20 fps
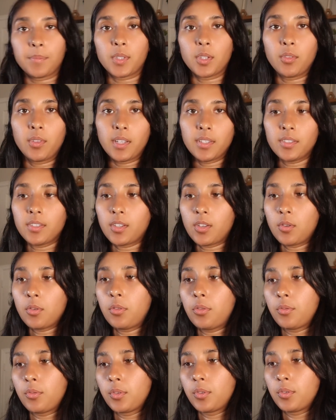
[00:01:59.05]
so let's go
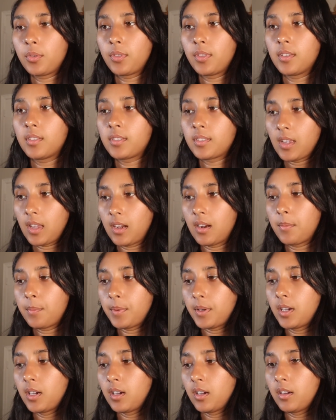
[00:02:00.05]
through the setup
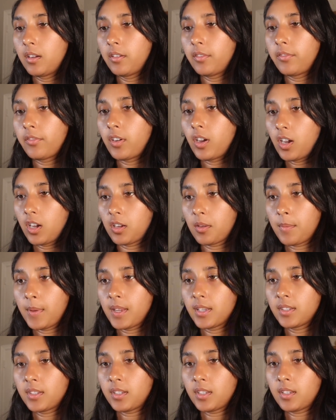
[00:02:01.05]
of
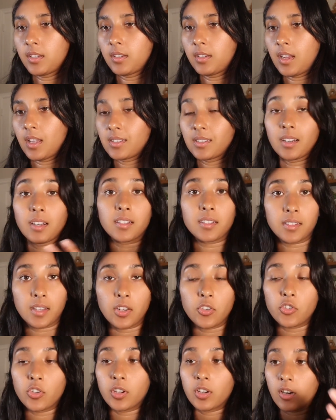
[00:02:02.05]
Augment as an
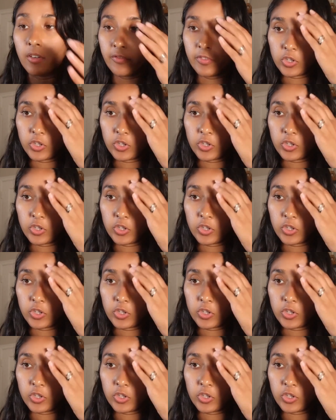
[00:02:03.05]
extension on